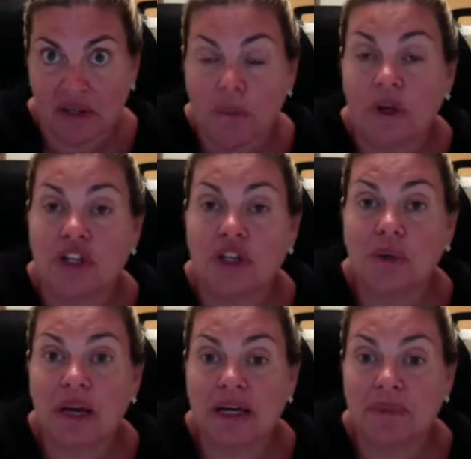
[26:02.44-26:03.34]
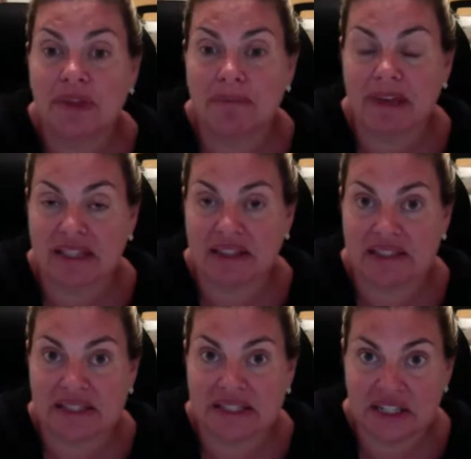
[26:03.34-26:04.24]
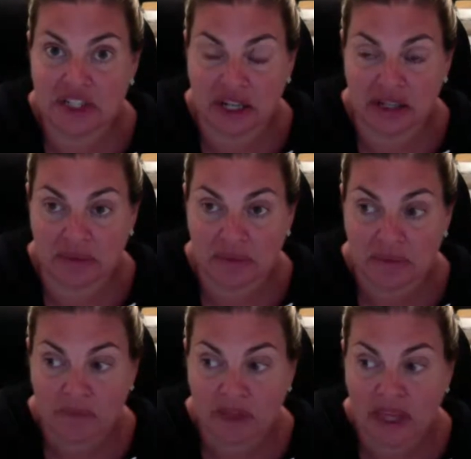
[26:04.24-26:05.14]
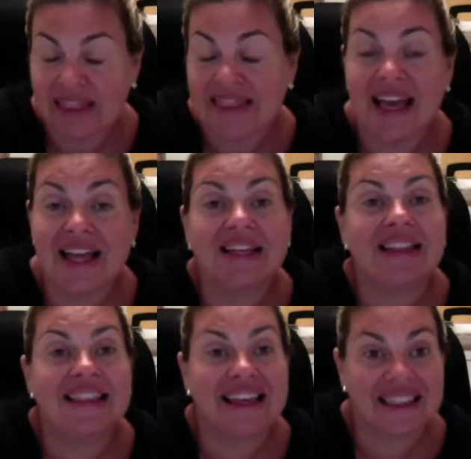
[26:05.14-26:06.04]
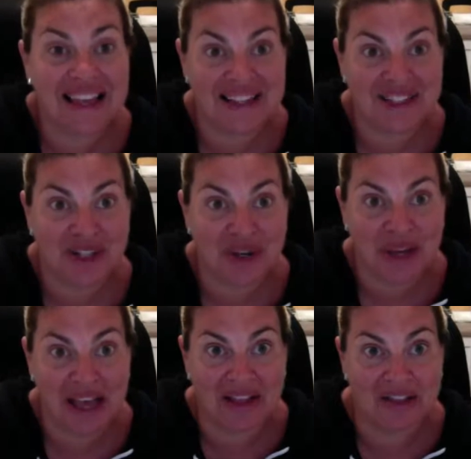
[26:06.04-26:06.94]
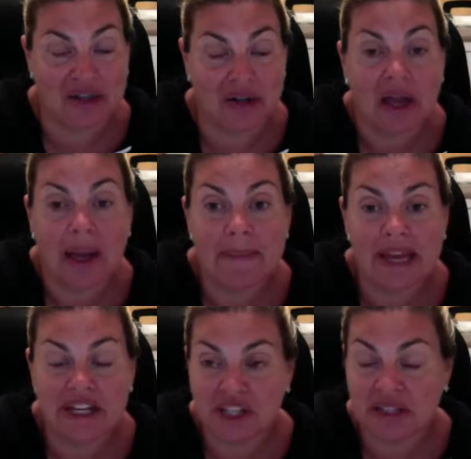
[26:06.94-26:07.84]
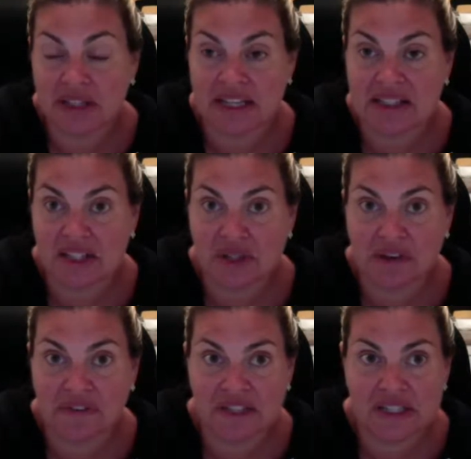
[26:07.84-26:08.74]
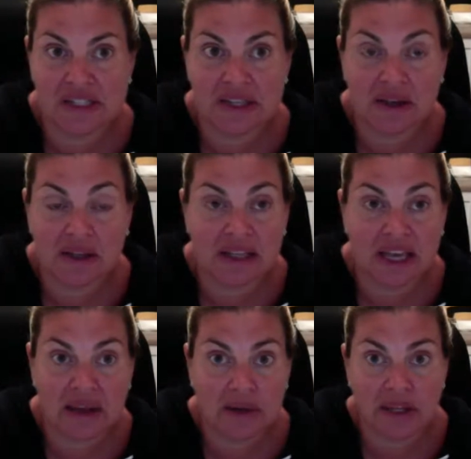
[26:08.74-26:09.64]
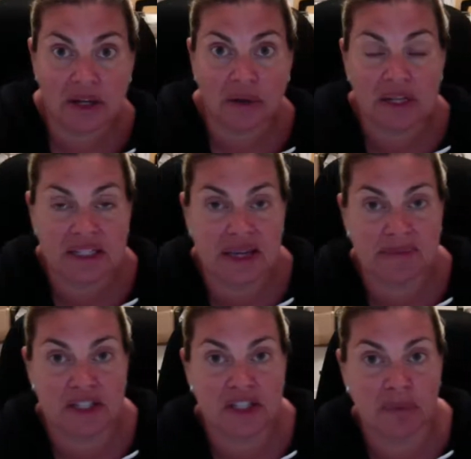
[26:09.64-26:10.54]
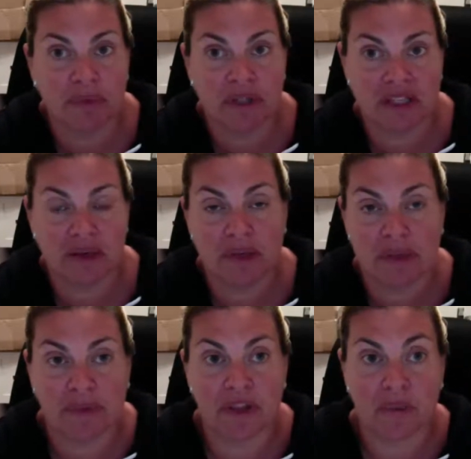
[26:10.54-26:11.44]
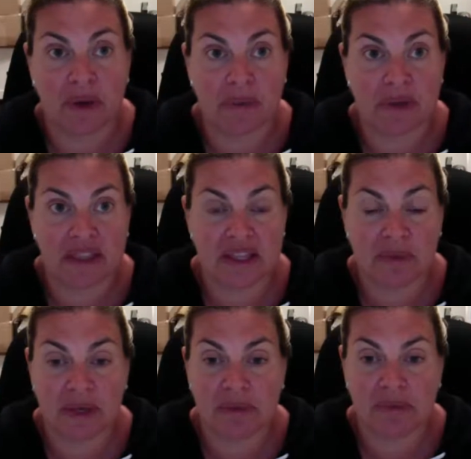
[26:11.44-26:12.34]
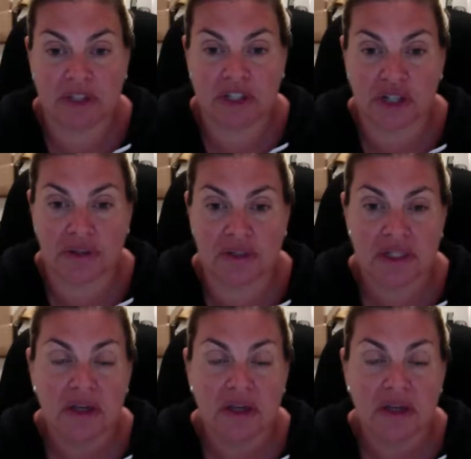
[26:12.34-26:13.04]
When you help them make the decision, then they land on your calendar. Imagine the dentist office, attempted to book their people the way we think we can book shows.